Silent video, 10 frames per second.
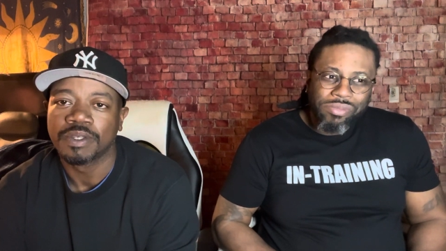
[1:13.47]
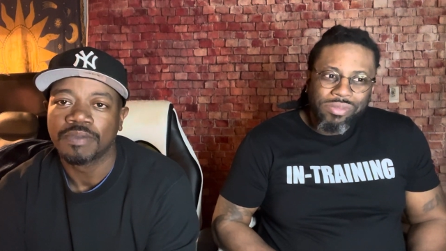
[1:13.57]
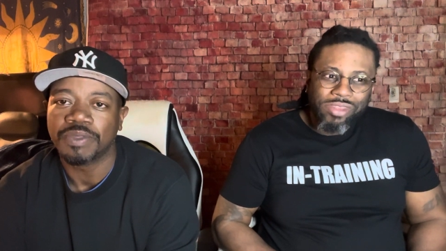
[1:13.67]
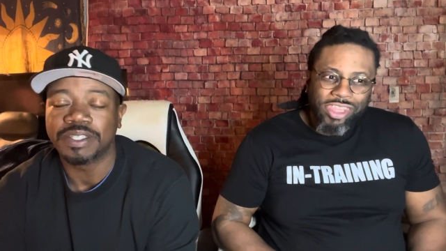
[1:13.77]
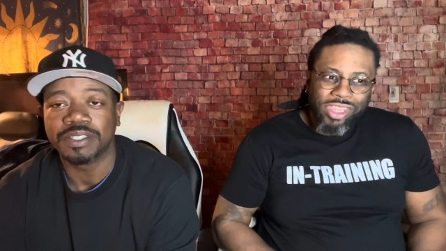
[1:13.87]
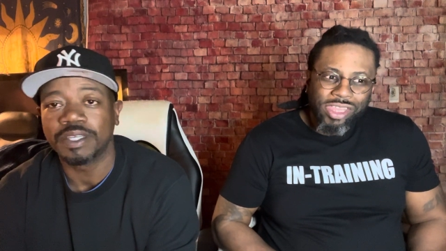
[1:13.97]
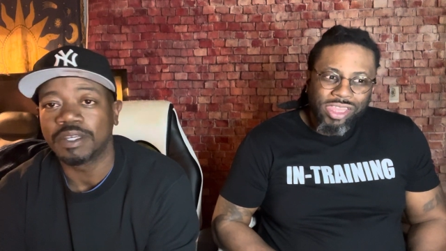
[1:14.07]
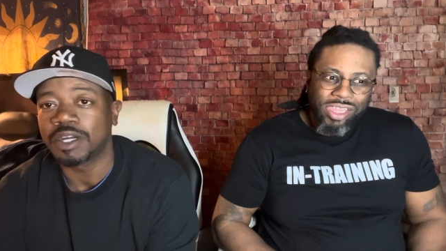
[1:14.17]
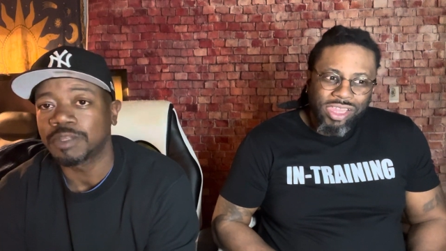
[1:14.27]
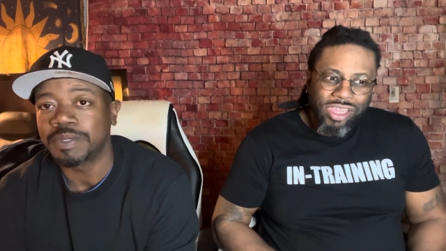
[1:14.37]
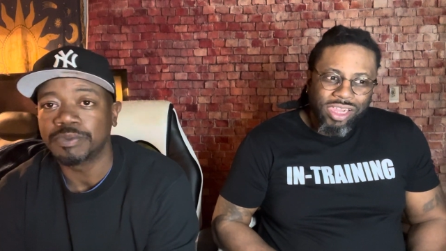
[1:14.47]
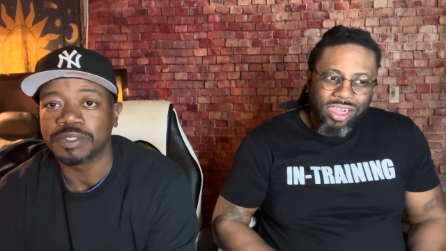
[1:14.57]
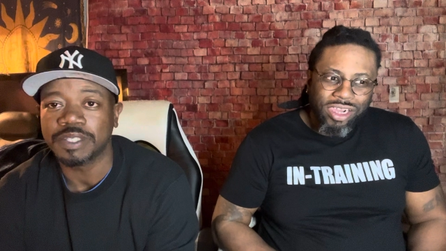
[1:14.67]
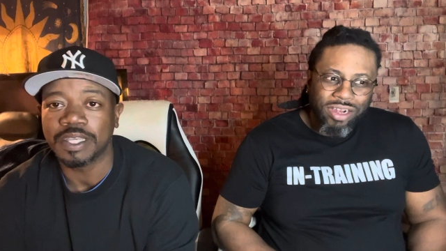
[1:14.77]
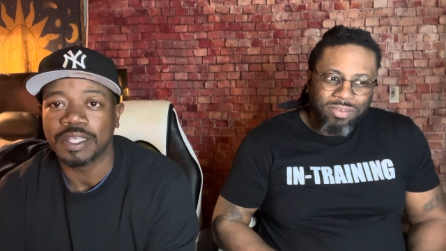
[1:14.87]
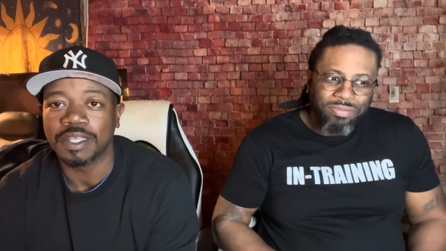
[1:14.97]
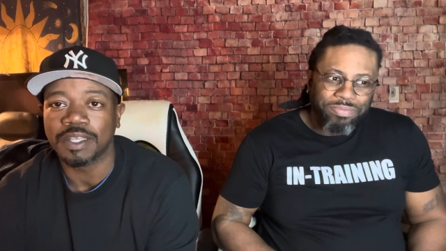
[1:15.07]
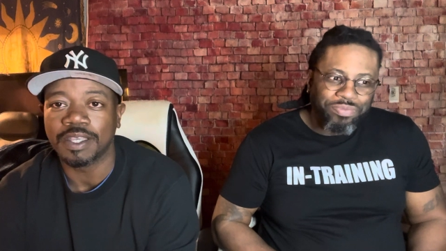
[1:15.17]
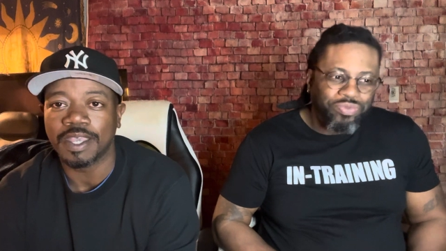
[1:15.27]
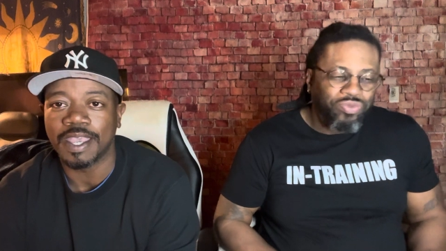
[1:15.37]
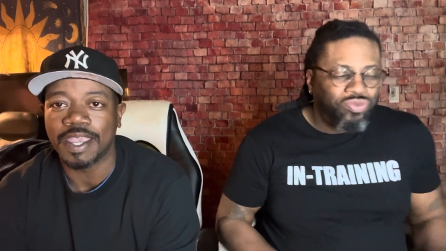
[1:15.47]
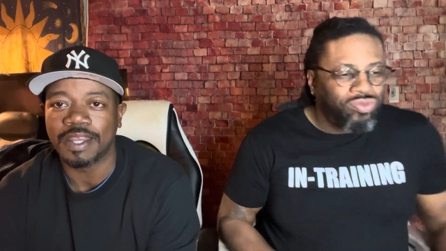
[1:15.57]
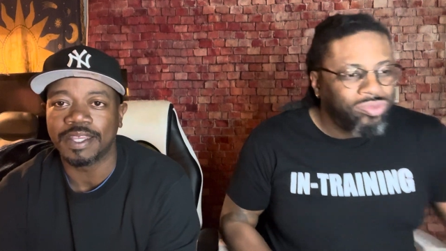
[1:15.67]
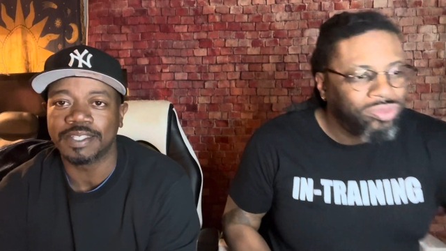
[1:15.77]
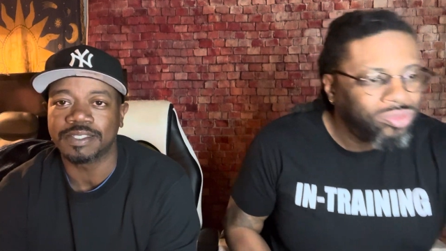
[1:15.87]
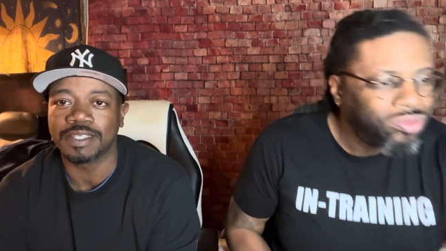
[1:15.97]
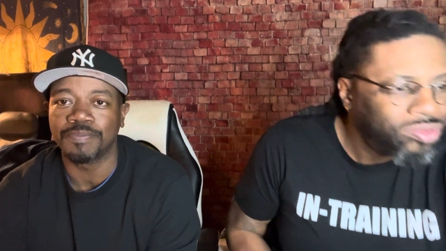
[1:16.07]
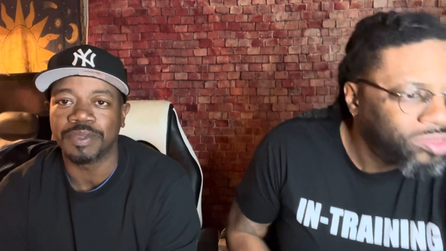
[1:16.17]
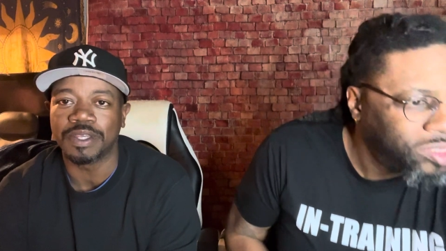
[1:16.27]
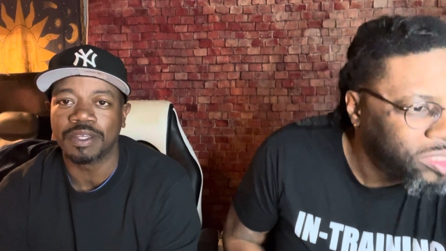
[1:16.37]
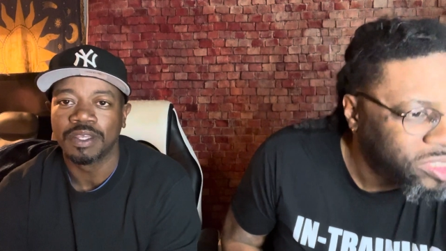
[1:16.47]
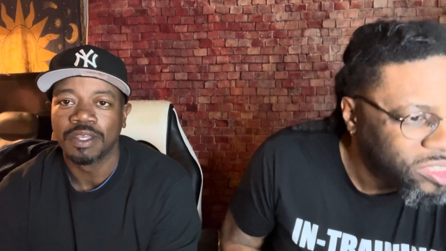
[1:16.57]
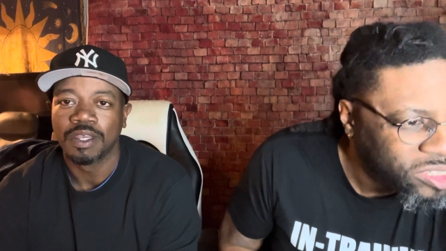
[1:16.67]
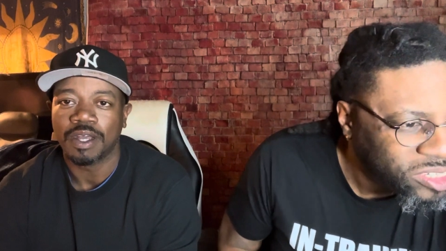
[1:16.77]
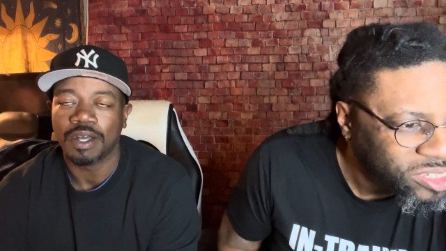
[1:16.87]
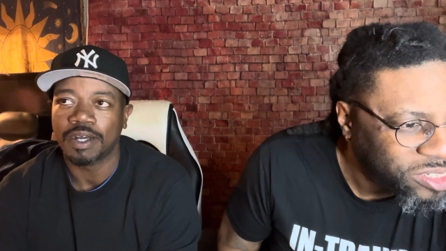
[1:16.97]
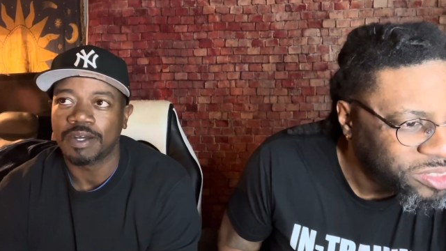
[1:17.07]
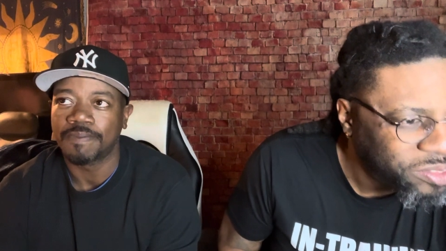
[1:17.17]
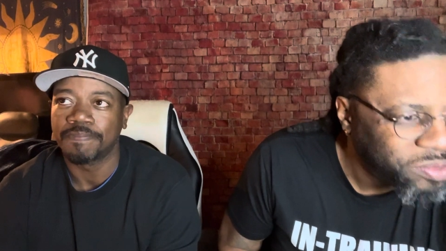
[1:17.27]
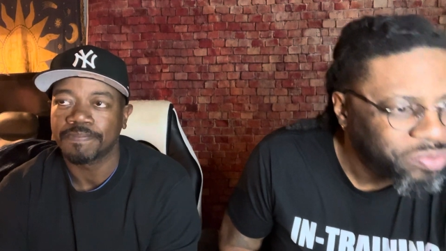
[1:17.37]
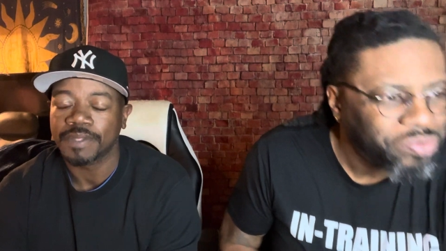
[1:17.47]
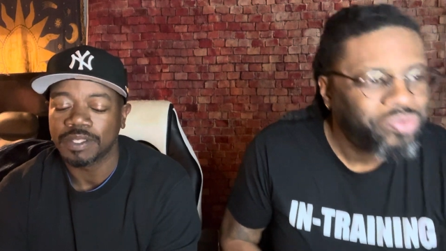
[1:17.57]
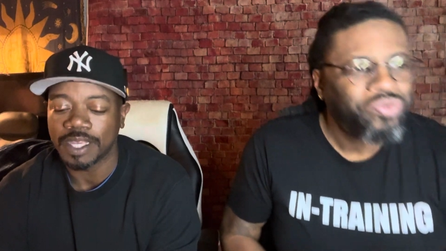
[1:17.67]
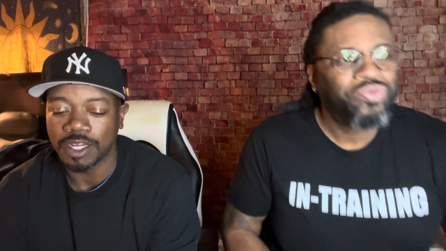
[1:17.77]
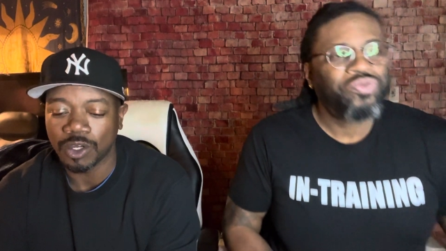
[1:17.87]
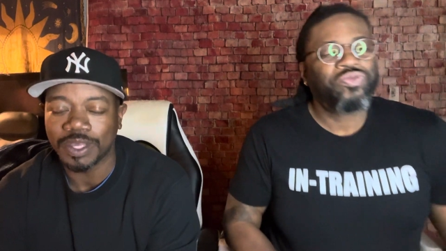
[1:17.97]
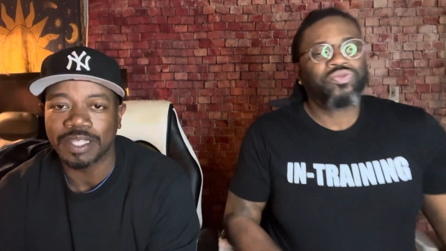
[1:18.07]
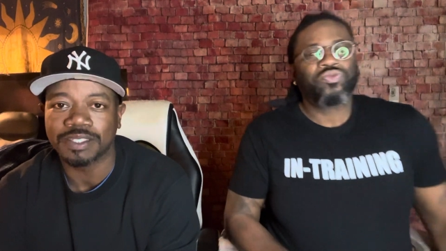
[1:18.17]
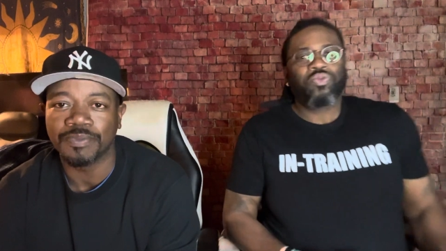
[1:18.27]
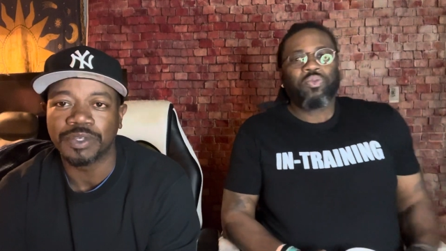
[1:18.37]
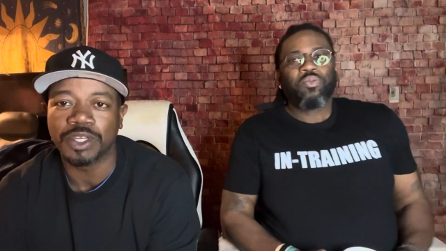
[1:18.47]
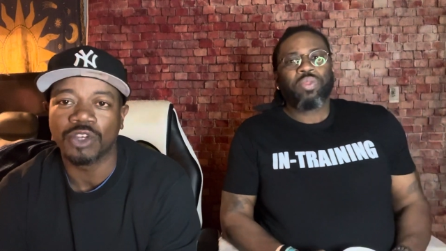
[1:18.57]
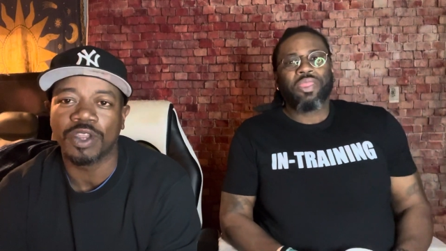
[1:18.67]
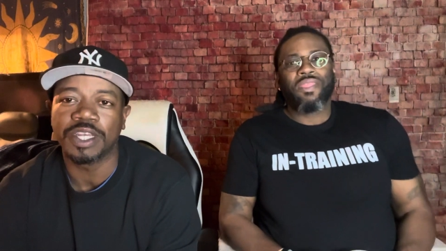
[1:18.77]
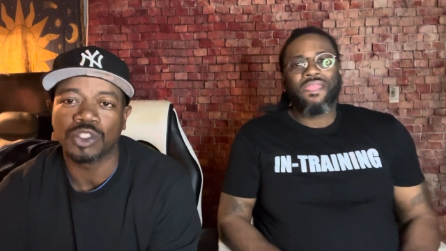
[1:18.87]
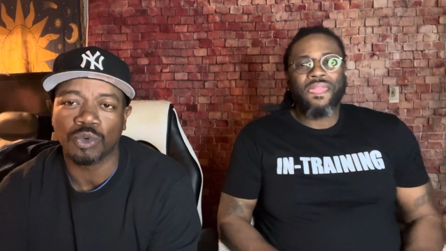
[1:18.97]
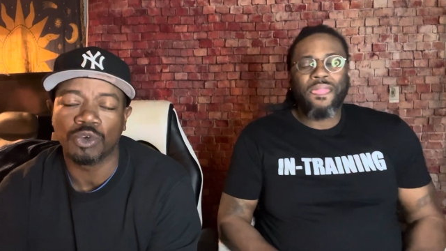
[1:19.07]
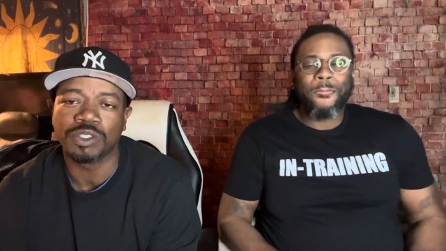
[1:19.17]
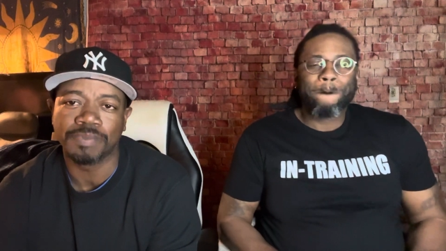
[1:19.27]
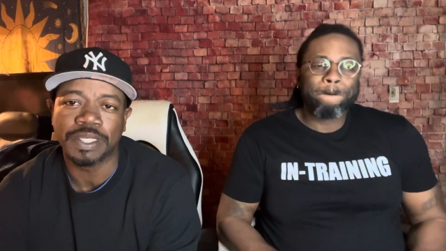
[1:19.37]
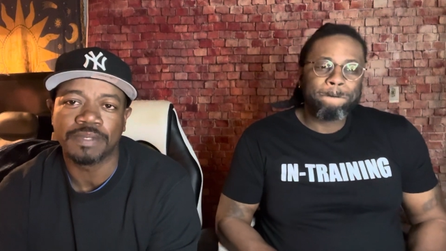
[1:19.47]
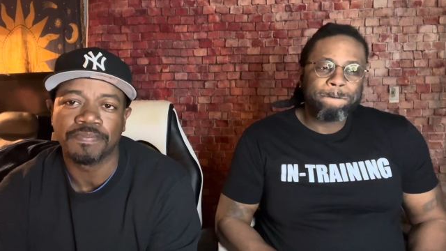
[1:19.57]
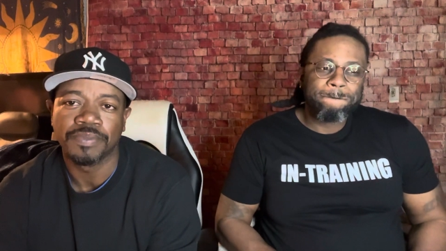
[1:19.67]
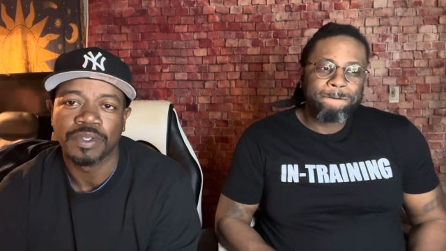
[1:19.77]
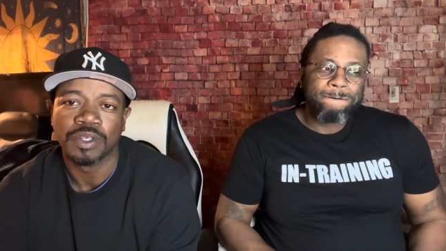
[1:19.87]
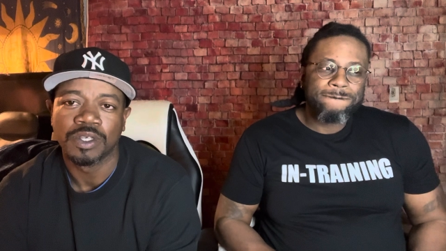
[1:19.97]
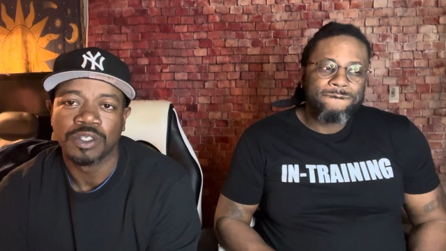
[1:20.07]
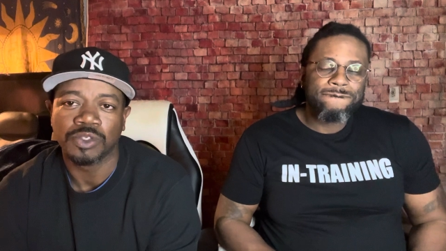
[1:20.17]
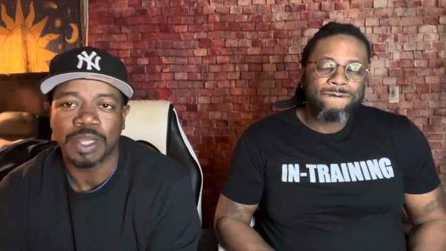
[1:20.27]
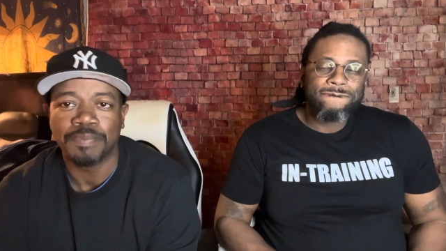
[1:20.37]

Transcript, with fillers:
Speaker 1: They just hear other people say it and it's something um, they know that it's something degrading towards men so they